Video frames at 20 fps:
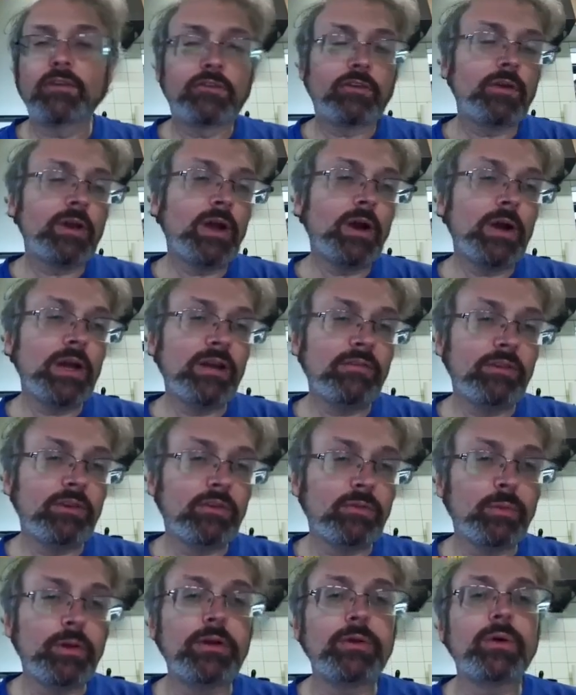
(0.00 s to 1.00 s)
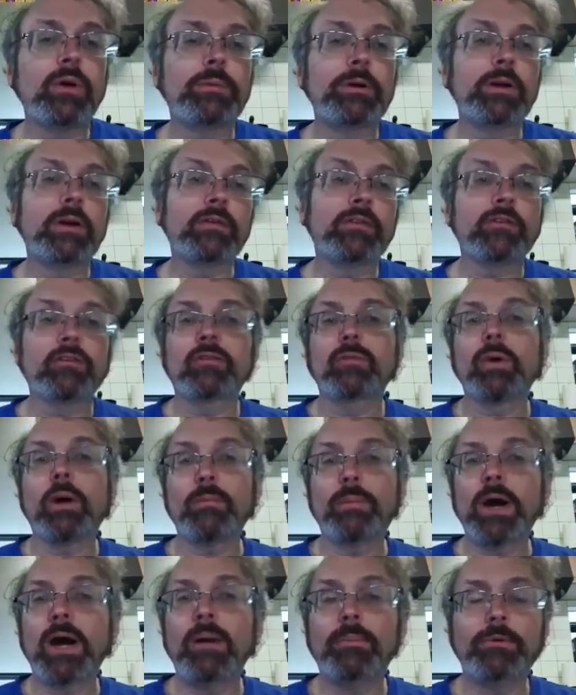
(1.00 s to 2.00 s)
Now I have this window appearing. This is what
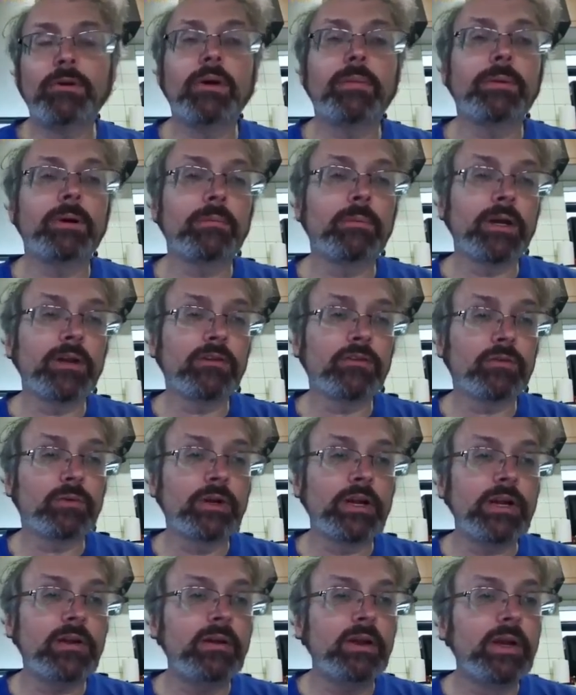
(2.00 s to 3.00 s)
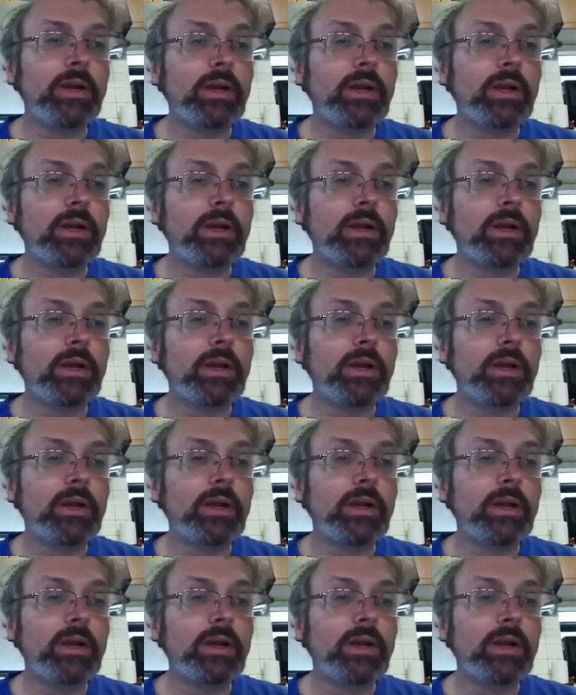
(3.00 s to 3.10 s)
popped up on my screen.